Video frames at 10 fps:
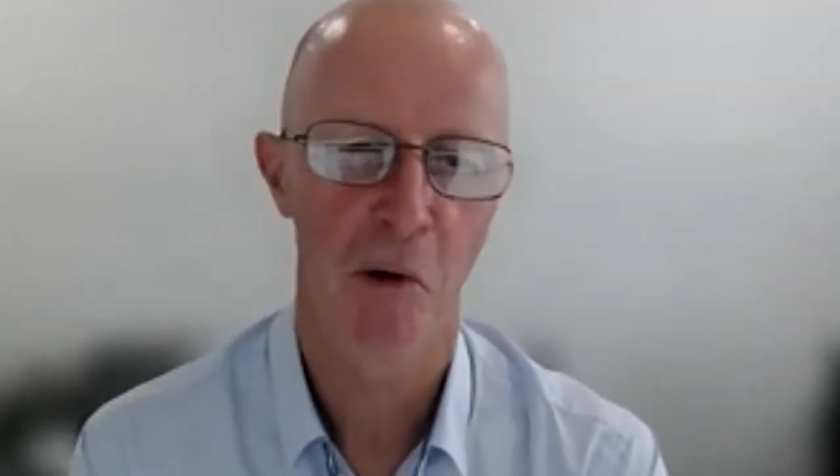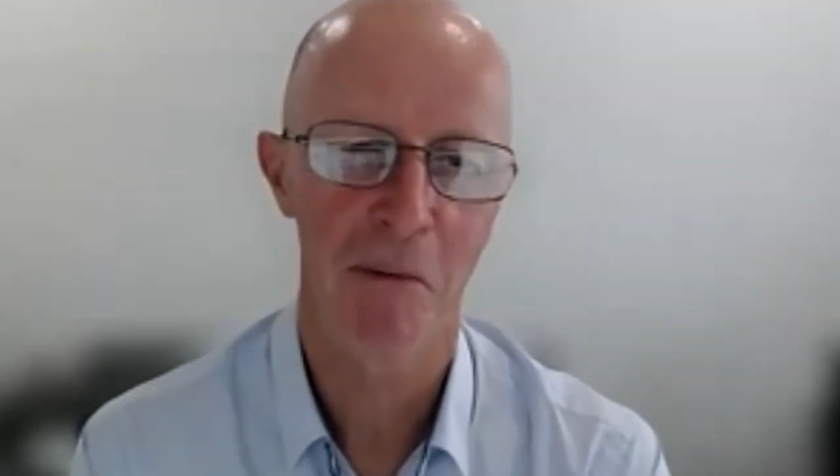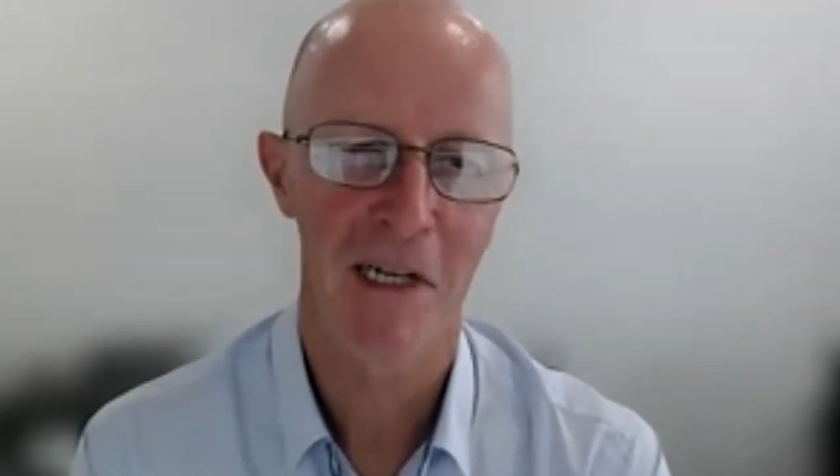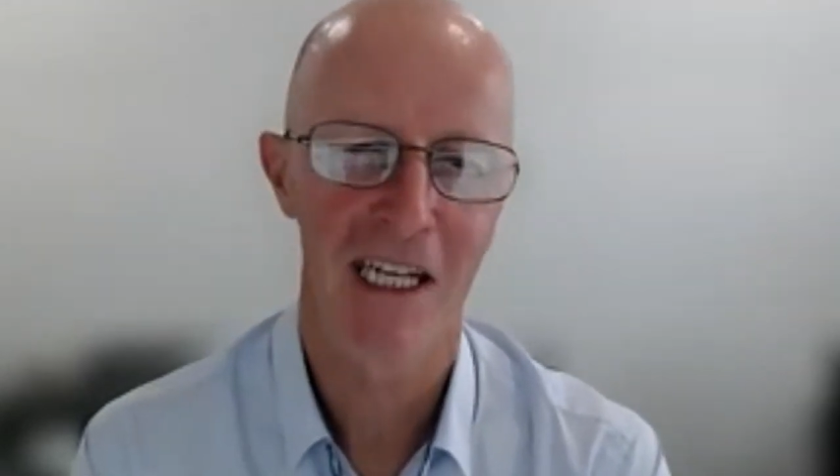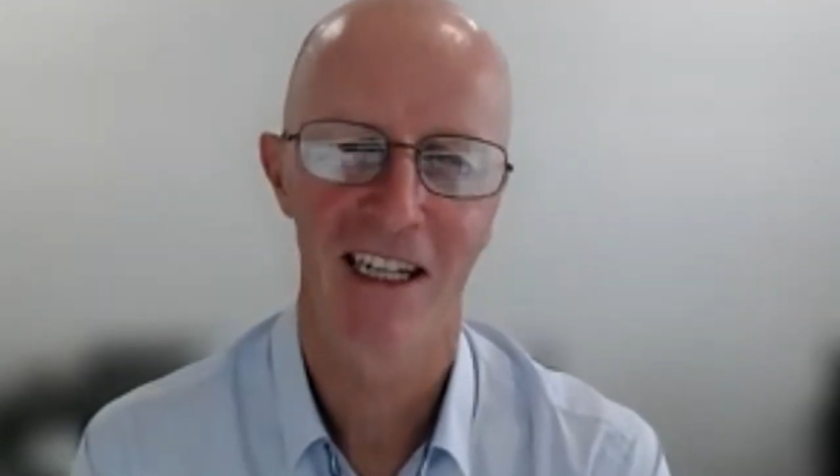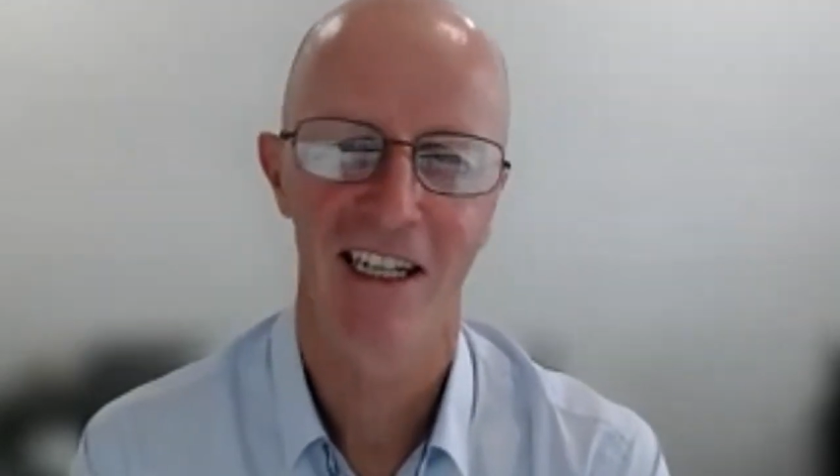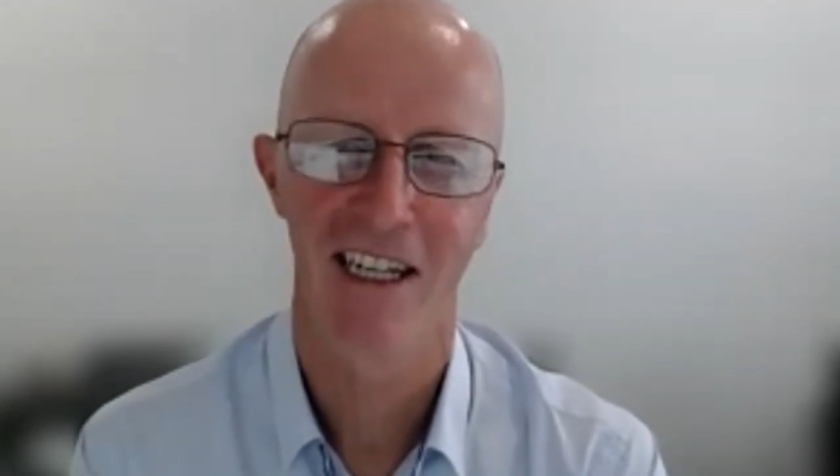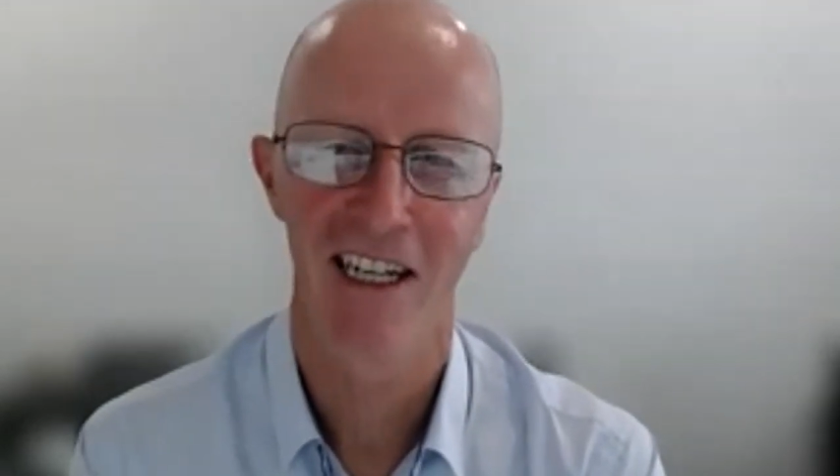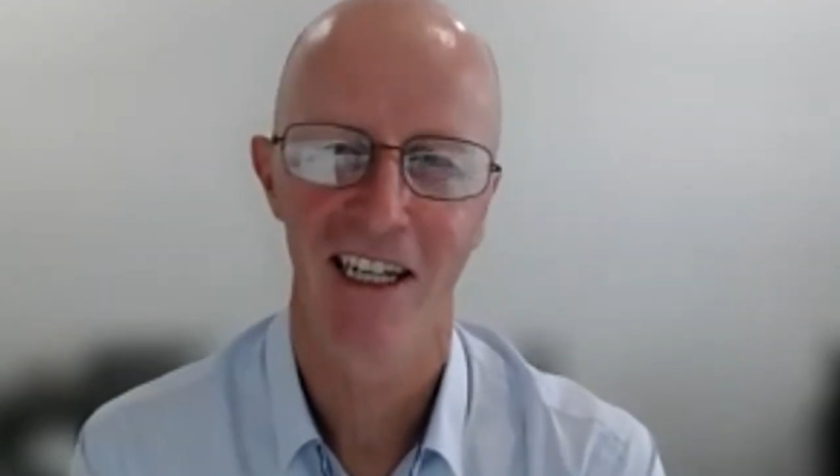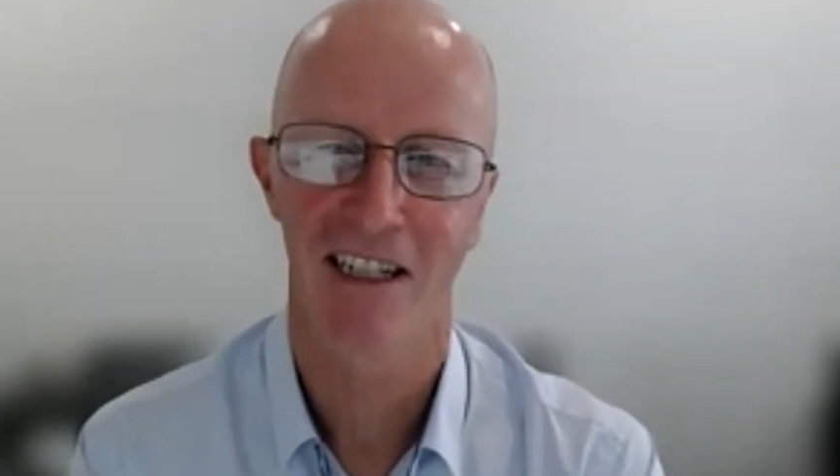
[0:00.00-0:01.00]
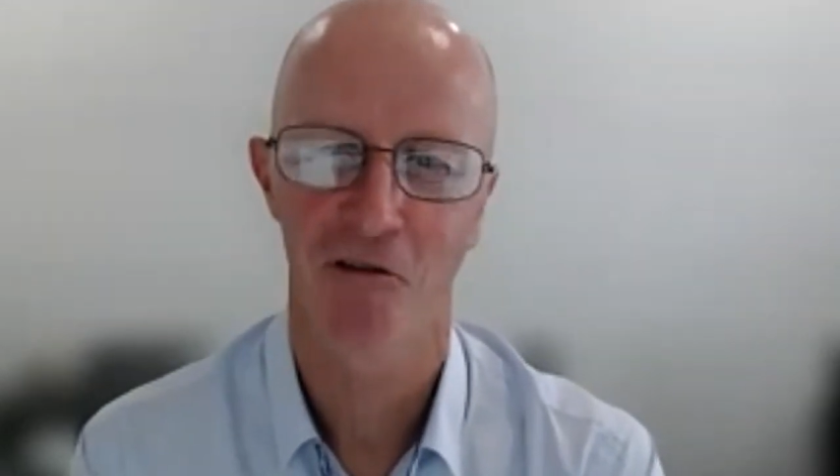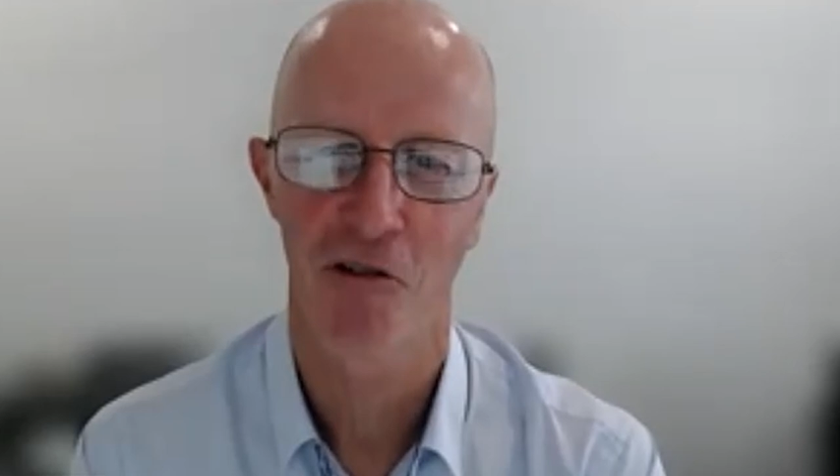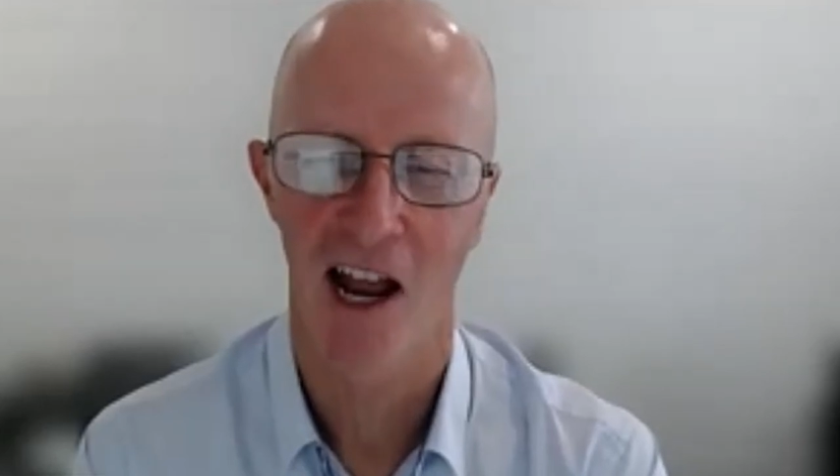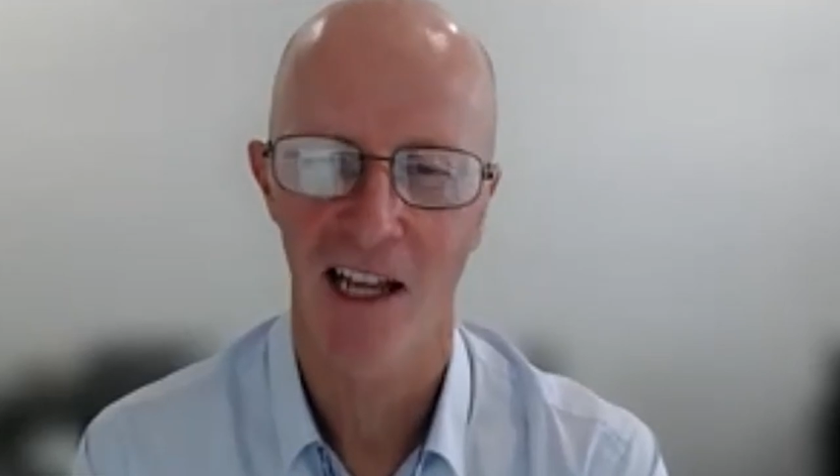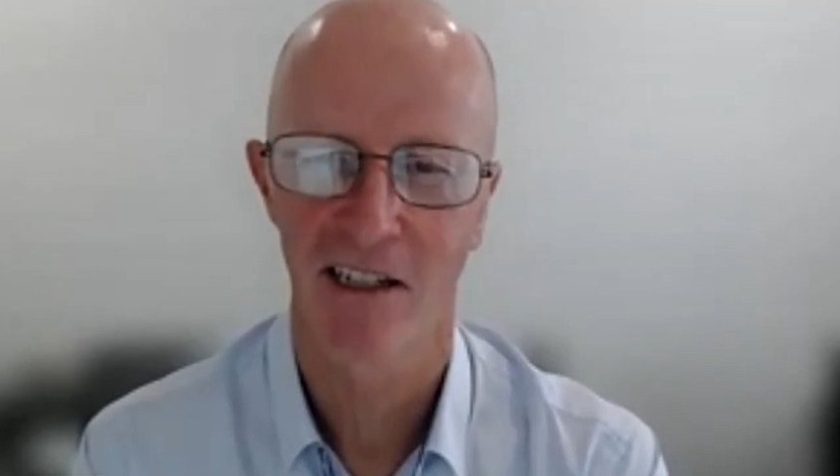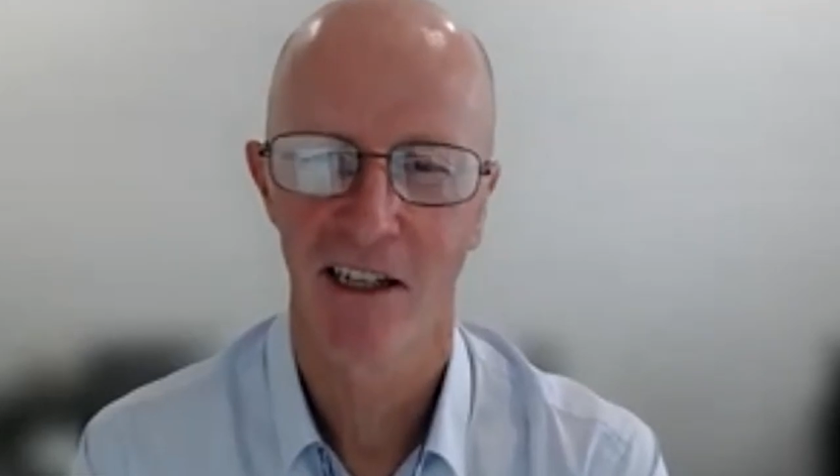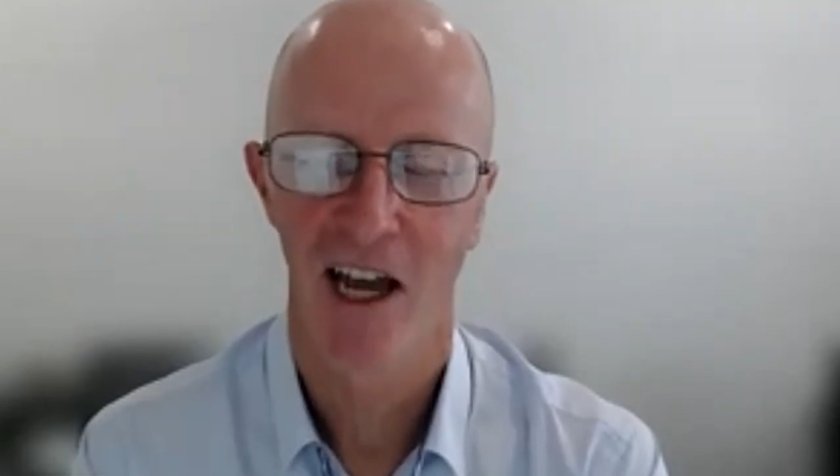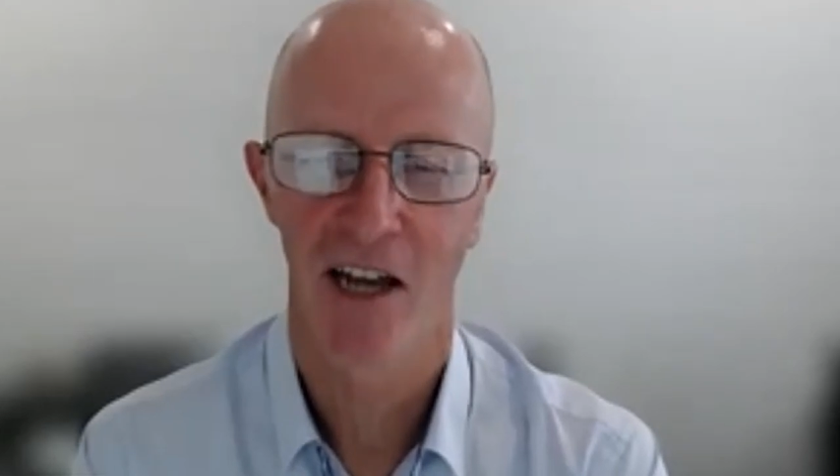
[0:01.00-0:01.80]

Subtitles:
property in a trust